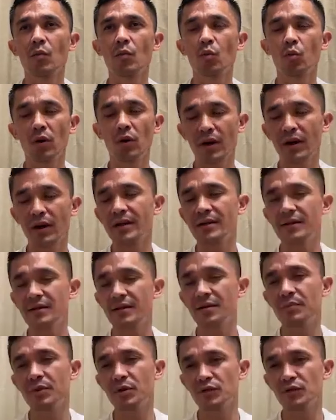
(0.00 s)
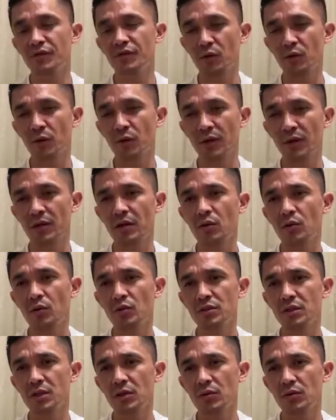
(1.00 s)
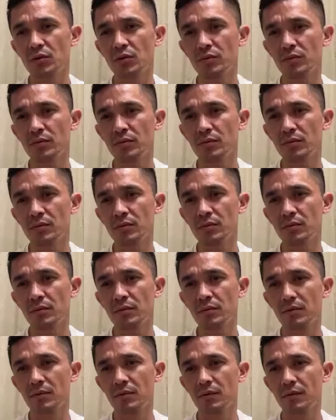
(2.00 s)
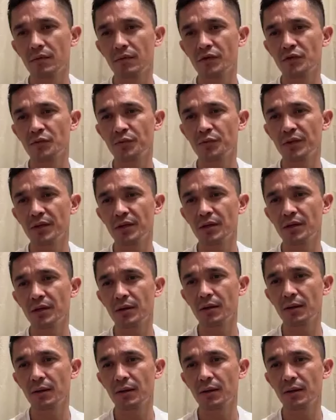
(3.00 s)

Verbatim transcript: One, I did it because we are quite close now. We speak.